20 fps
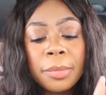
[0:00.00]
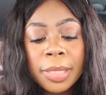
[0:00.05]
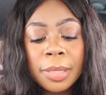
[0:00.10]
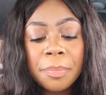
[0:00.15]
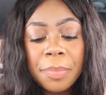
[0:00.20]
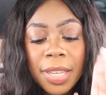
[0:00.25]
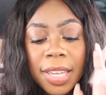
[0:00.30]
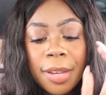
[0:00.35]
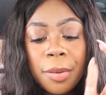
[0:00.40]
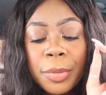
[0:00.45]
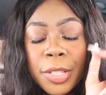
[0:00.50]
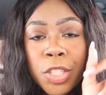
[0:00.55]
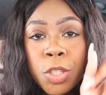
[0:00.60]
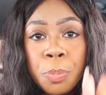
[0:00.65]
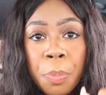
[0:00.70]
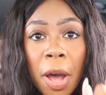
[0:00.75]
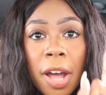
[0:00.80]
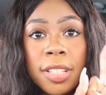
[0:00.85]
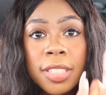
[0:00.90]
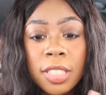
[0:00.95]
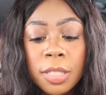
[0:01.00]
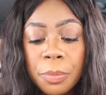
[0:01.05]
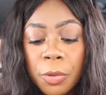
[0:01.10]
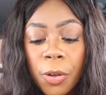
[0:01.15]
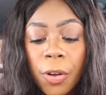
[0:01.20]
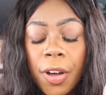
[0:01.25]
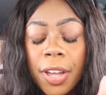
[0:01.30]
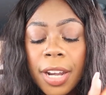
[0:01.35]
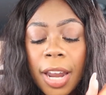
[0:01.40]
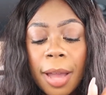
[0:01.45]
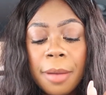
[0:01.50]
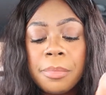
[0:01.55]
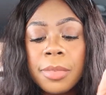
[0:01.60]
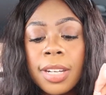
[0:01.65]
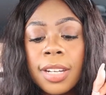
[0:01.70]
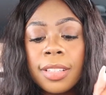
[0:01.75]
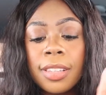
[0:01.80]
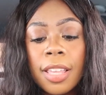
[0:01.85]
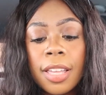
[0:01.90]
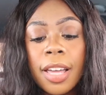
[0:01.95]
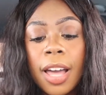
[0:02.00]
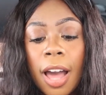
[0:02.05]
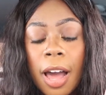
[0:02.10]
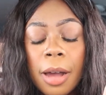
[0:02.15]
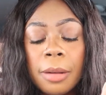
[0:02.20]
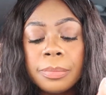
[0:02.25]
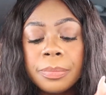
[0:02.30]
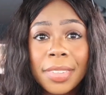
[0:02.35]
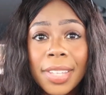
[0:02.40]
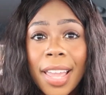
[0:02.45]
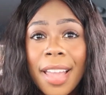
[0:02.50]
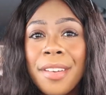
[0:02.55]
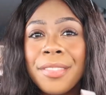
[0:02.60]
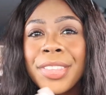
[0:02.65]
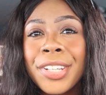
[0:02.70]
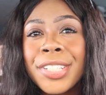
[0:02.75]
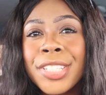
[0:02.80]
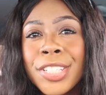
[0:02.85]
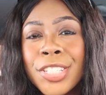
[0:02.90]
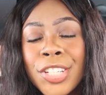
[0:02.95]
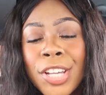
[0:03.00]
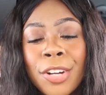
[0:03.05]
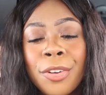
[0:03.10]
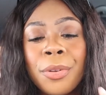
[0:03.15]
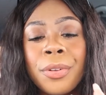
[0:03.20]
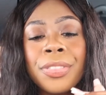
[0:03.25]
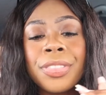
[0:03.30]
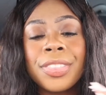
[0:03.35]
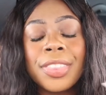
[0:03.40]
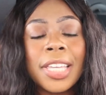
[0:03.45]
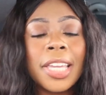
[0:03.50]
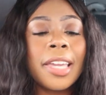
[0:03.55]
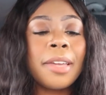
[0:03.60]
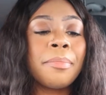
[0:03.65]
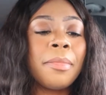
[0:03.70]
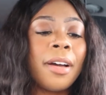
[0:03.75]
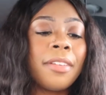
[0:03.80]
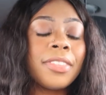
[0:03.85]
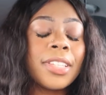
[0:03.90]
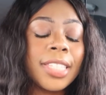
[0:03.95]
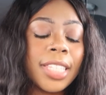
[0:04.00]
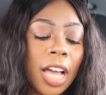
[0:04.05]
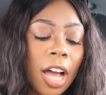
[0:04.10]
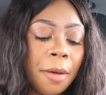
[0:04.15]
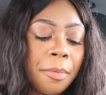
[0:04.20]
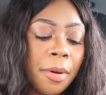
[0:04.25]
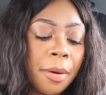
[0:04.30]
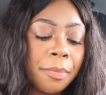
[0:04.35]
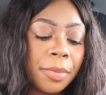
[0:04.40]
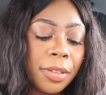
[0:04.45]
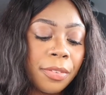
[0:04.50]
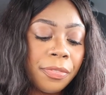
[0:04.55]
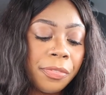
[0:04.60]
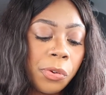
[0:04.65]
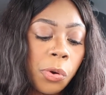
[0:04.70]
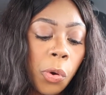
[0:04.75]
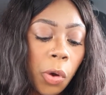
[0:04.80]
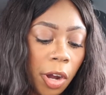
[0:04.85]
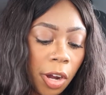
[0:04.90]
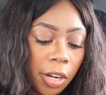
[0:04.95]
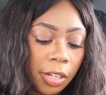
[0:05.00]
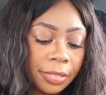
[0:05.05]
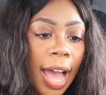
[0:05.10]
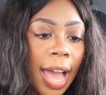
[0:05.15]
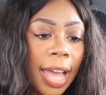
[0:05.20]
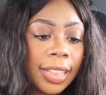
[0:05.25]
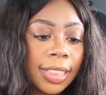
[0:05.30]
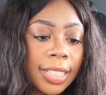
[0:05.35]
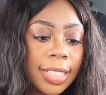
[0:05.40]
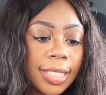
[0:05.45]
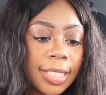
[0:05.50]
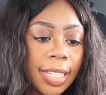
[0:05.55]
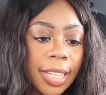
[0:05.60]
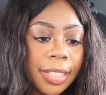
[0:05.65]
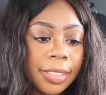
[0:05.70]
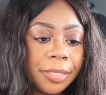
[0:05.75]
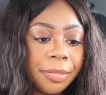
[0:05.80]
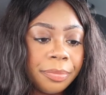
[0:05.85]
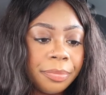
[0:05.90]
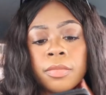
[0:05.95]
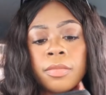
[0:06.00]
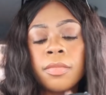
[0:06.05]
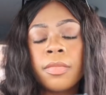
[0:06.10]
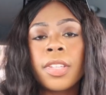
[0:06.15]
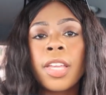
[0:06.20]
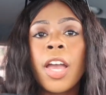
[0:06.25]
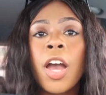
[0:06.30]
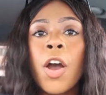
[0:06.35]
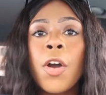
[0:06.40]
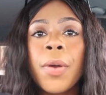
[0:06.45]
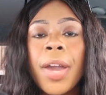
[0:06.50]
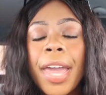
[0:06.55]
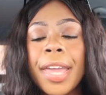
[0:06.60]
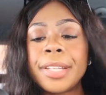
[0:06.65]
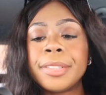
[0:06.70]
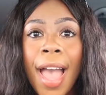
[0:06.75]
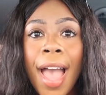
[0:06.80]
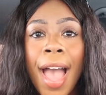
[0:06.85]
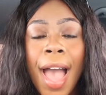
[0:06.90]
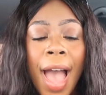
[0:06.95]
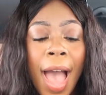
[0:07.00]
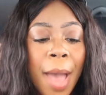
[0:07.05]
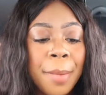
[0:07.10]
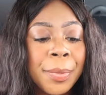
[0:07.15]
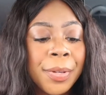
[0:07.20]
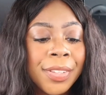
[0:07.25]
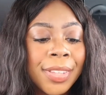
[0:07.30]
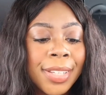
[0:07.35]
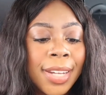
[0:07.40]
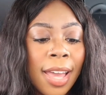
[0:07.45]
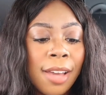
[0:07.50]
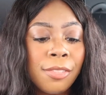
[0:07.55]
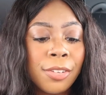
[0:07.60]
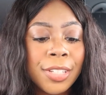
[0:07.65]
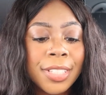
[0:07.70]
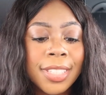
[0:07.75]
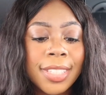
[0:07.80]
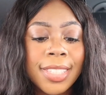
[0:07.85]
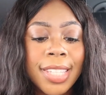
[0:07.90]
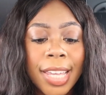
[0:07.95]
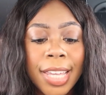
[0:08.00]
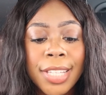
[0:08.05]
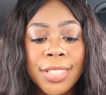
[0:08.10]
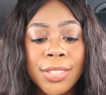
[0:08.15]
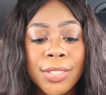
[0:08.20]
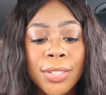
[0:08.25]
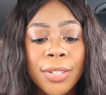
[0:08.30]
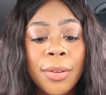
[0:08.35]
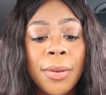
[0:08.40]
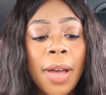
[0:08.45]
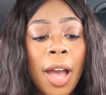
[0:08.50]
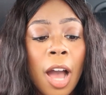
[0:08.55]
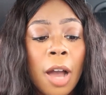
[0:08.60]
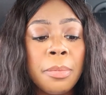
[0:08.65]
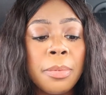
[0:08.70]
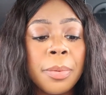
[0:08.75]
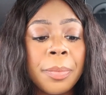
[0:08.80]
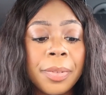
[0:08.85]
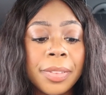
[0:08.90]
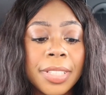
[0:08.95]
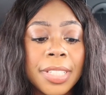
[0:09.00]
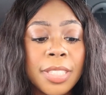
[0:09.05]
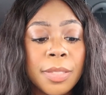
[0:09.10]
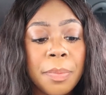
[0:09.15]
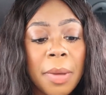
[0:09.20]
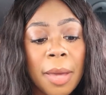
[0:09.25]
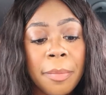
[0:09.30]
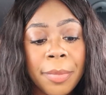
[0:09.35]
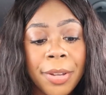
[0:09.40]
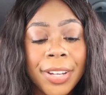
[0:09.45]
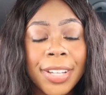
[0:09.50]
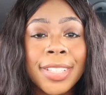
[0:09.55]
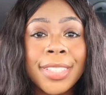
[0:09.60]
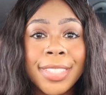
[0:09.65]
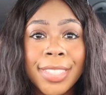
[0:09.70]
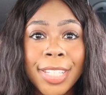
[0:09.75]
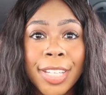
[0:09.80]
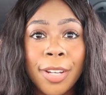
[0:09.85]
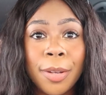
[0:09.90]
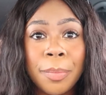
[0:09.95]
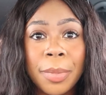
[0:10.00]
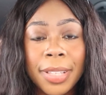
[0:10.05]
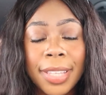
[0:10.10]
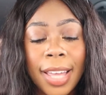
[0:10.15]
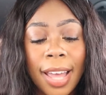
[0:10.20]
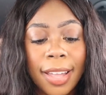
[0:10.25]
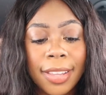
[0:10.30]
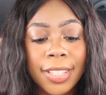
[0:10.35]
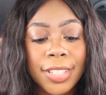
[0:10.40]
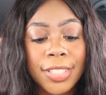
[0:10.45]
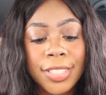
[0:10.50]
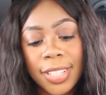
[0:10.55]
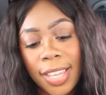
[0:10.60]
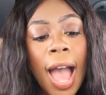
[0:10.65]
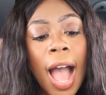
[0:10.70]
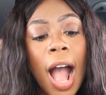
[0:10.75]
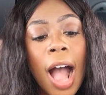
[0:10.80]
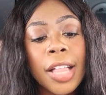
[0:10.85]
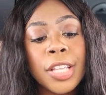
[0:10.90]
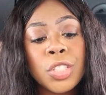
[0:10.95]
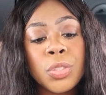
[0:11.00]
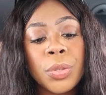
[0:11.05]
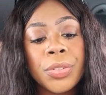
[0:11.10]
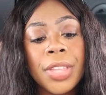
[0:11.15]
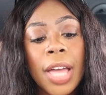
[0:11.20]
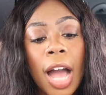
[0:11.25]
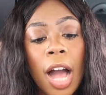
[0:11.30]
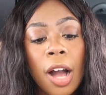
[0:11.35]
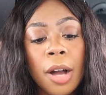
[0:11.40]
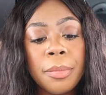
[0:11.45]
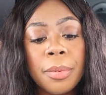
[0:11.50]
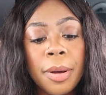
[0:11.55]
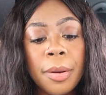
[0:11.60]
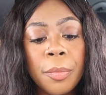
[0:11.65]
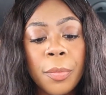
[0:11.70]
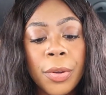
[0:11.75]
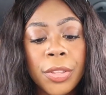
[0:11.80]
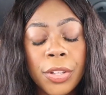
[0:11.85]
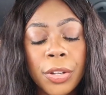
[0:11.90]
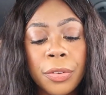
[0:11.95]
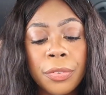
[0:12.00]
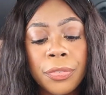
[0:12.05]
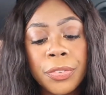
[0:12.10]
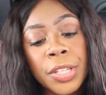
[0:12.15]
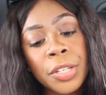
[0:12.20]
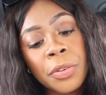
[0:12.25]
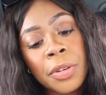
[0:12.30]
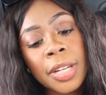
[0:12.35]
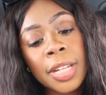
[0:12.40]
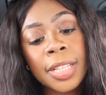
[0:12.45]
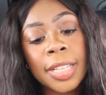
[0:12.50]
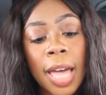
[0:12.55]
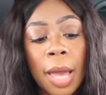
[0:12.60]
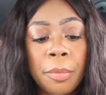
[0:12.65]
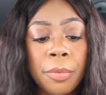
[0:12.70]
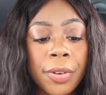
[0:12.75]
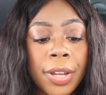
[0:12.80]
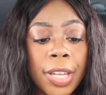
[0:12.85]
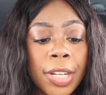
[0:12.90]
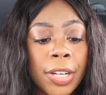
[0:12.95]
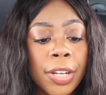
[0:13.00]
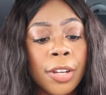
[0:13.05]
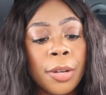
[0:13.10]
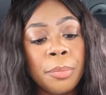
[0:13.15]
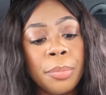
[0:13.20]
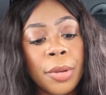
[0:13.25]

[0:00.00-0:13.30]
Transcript: gonna be responsible and I'm gonna look up if there's a general theme of this album before I listen. Okay, Happier Than Ever is the second studio album released by American singer Billie Eilish. Eilish wrote the album with her frequent collaborator, her